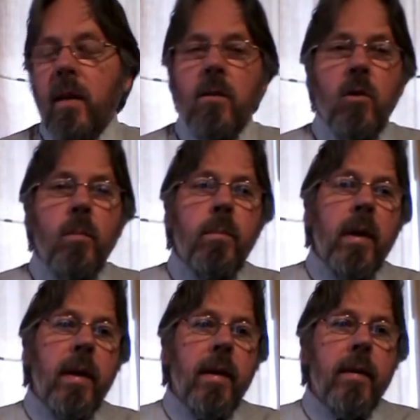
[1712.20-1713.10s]
2
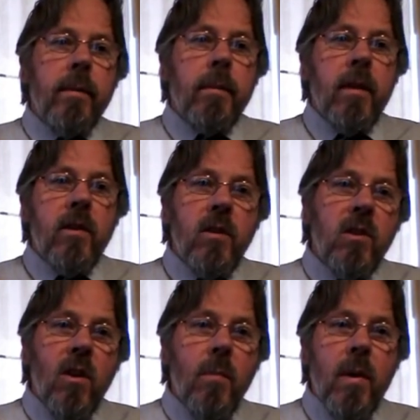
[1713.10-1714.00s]
billion
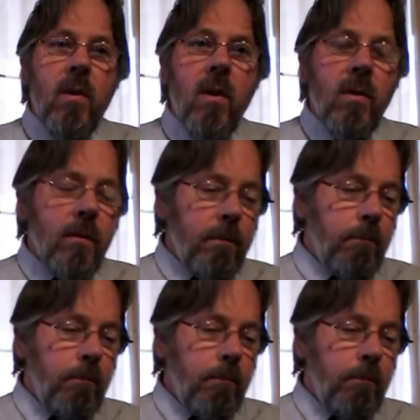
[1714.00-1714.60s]
Christians can't be wrong.